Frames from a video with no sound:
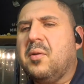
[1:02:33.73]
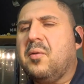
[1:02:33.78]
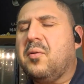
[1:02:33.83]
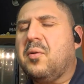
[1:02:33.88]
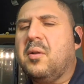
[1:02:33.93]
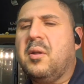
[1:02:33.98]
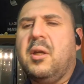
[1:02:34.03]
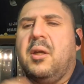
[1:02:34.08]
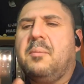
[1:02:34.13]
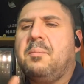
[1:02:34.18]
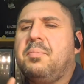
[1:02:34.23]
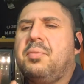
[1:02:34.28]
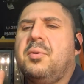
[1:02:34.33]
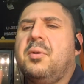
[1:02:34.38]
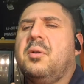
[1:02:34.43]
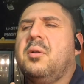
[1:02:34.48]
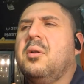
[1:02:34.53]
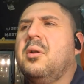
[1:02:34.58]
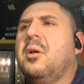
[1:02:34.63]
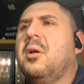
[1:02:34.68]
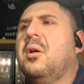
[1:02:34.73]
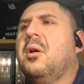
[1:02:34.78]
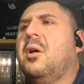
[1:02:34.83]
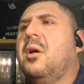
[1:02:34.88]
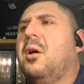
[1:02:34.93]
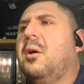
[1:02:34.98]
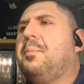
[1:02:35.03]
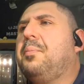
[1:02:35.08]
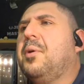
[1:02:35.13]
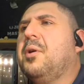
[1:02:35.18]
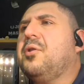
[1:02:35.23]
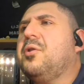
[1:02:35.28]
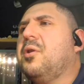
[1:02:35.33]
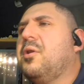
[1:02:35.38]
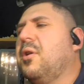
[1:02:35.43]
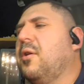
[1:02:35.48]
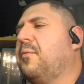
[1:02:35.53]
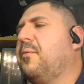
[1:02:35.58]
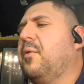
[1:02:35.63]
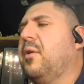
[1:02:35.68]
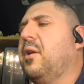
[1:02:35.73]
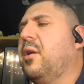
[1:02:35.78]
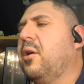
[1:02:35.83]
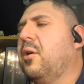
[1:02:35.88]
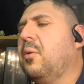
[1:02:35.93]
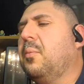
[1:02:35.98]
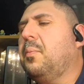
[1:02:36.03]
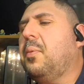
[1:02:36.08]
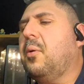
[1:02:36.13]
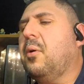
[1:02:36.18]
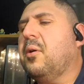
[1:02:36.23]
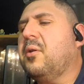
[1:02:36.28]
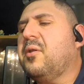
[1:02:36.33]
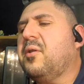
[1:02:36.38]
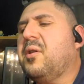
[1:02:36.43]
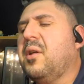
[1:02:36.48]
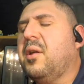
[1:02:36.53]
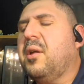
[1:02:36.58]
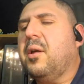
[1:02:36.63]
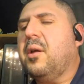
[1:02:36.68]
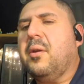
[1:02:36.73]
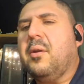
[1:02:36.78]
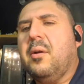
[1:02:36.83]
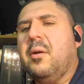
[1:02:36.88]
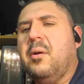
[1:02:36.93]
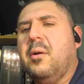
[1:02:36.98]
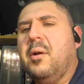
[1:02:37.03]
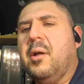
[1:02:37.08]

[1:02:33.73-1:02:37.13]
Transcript: So they put a bunch of different hilt parts together